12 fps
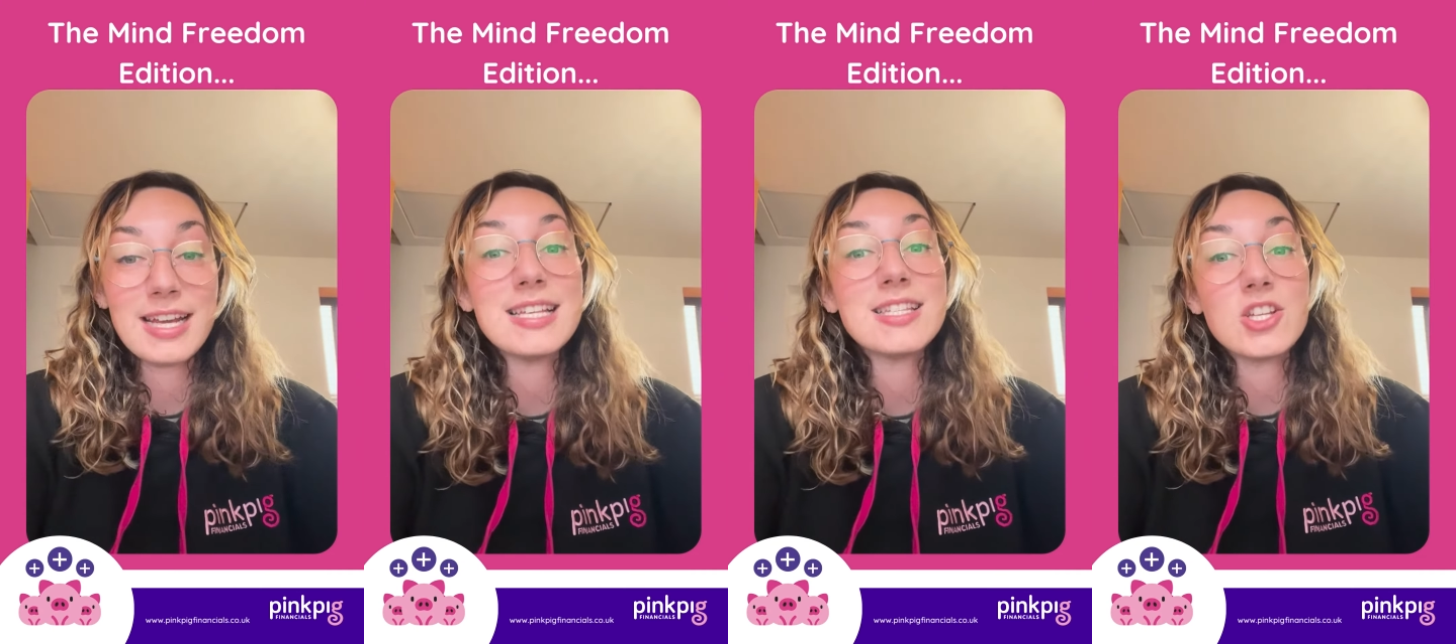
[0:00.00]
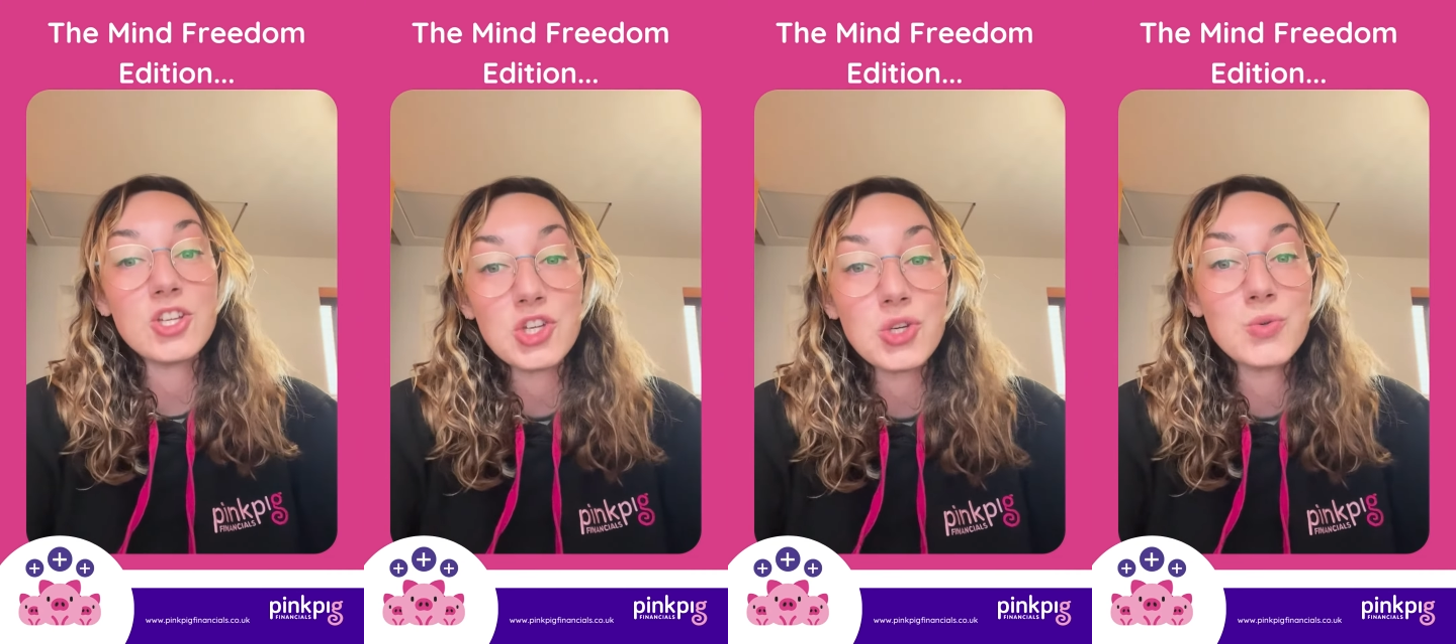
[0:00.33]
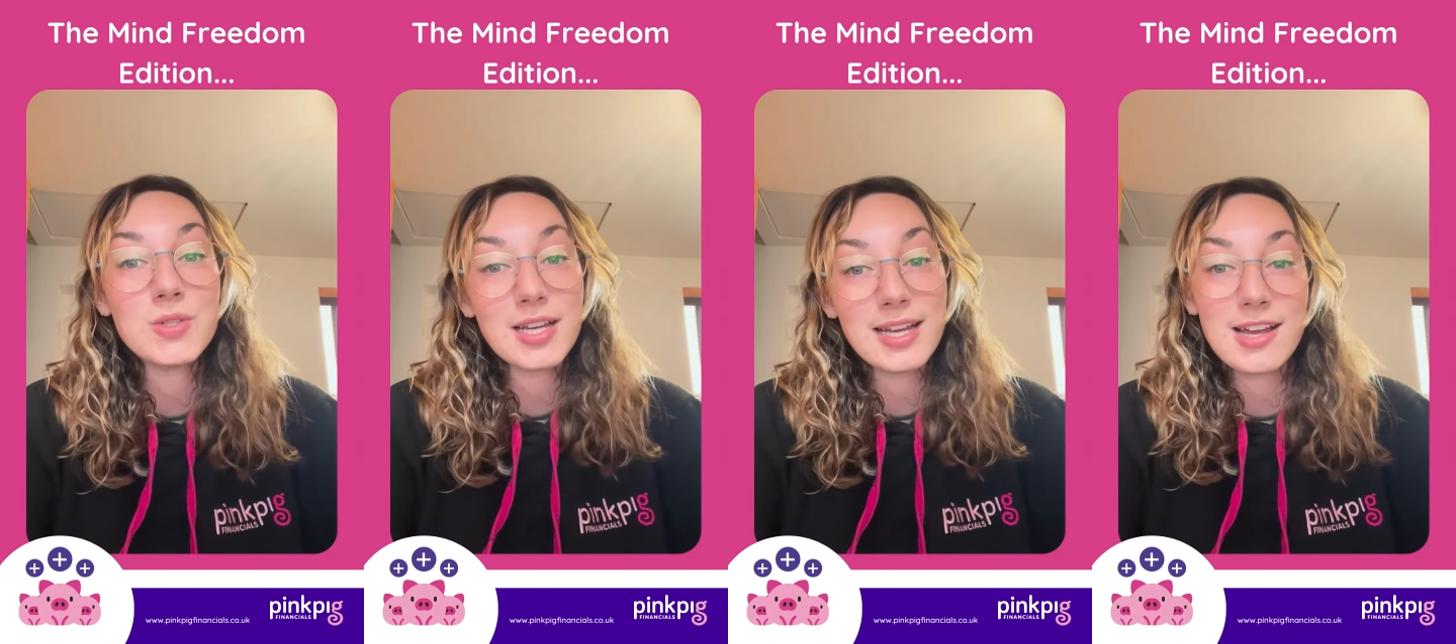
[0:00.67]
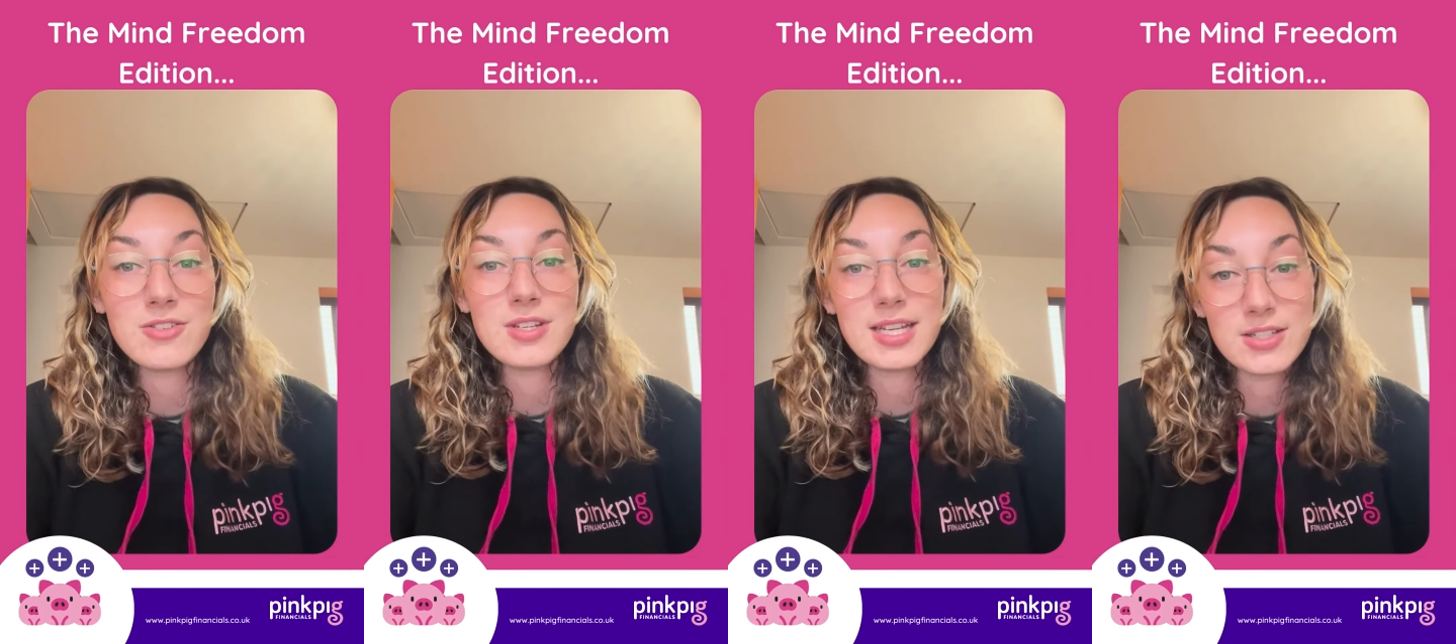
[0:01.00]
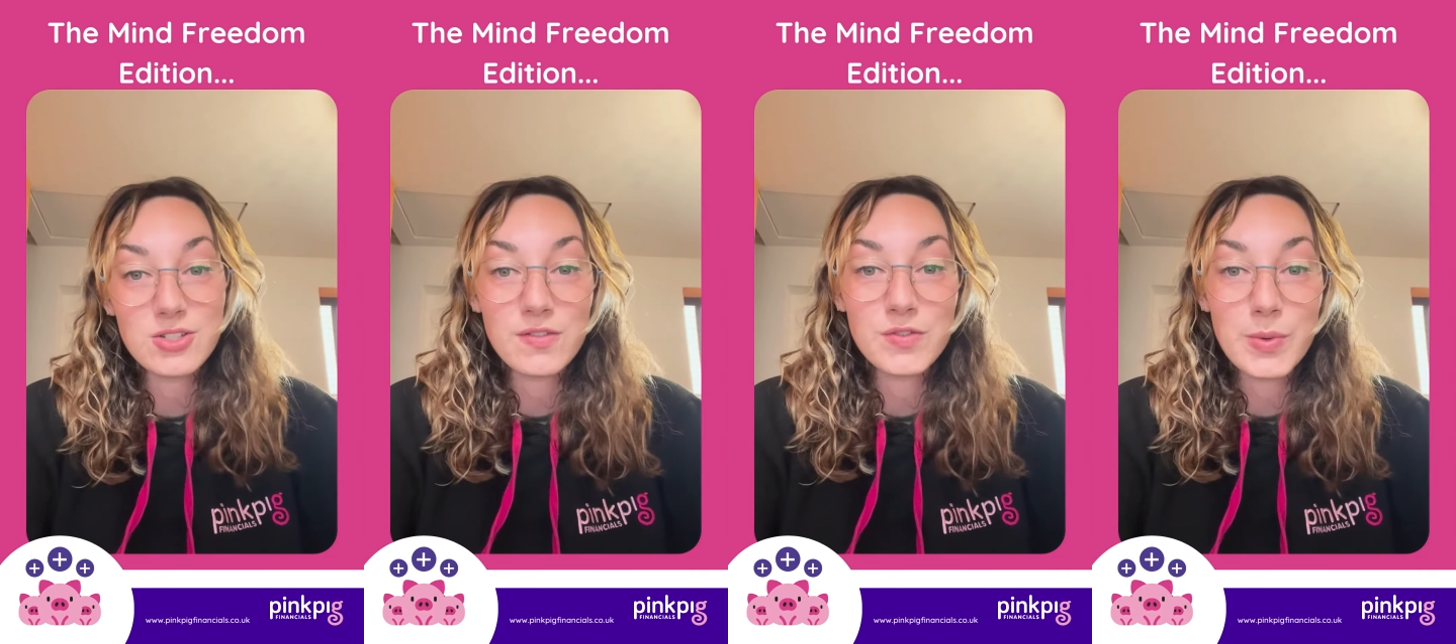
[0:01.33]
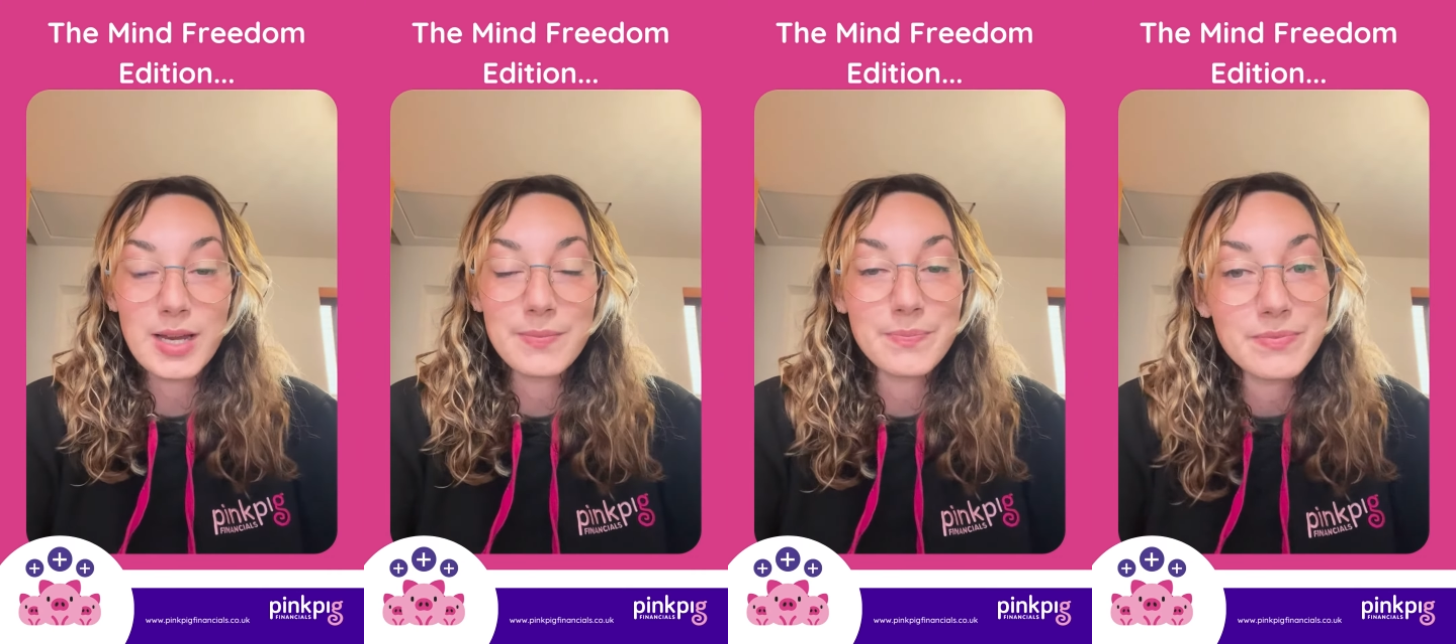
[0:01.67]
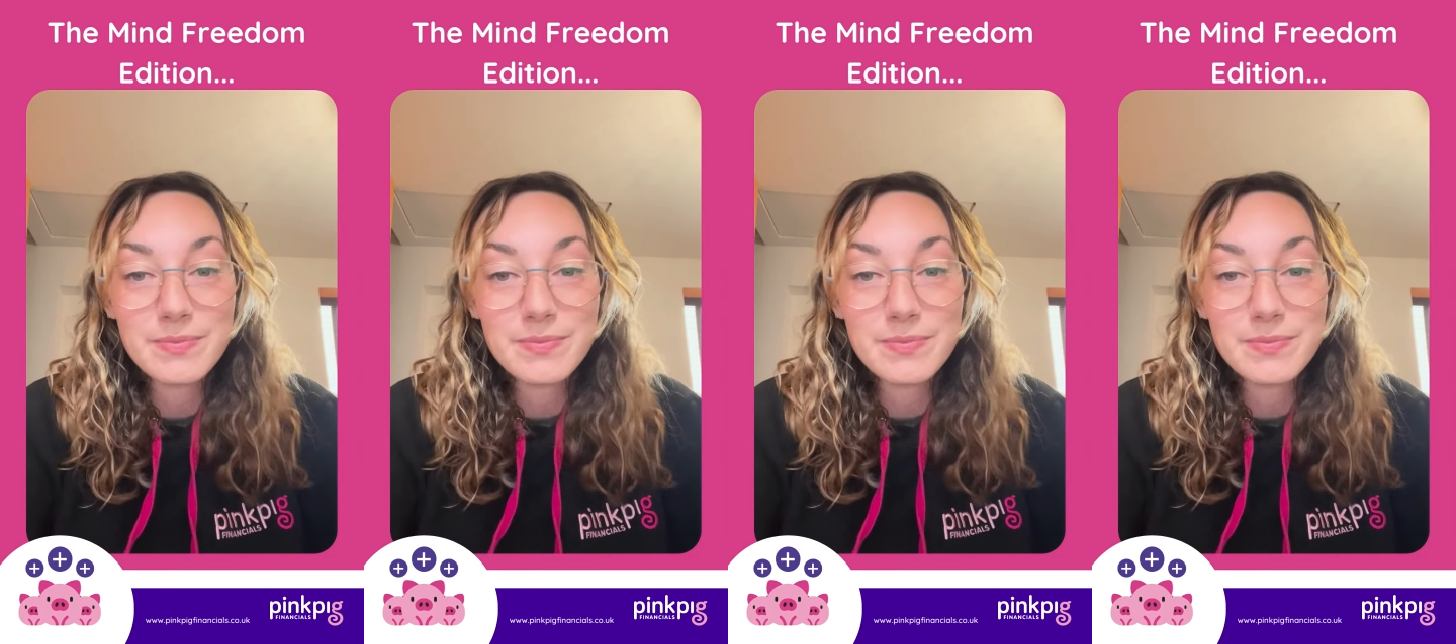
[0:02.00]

is to use accounting software.